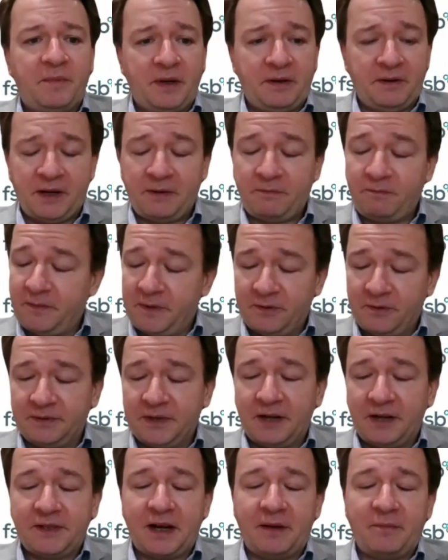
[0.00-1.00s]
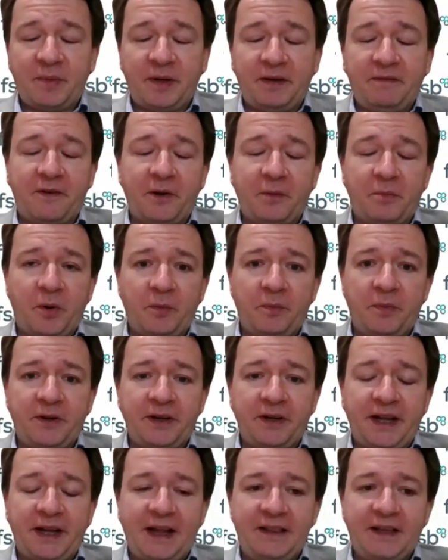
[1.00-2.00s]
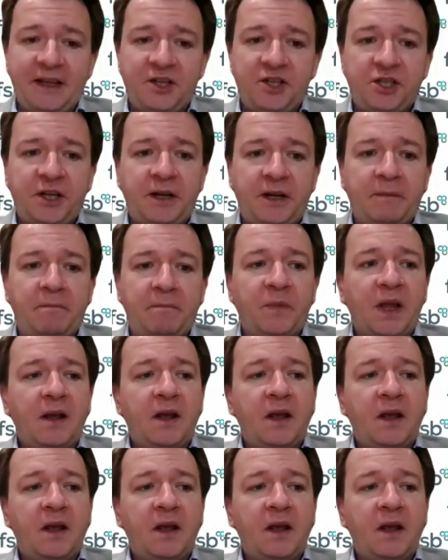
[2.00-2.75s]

It will no doubt be very popular again this year.